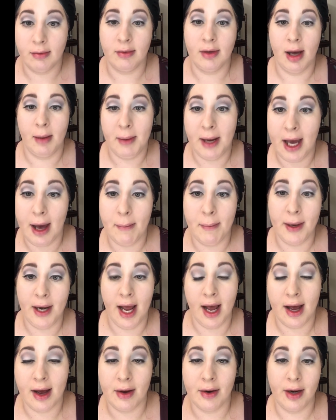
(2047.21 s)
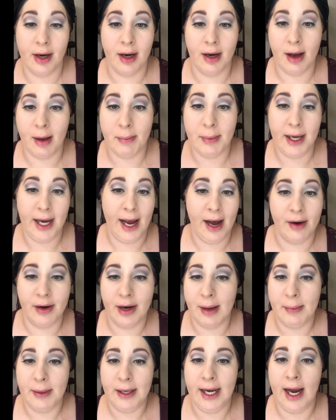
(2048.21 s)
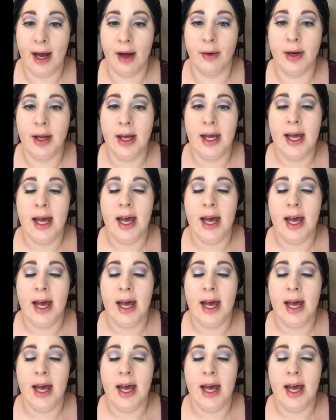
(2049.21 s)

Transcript: coming up and down, up and down, up and down.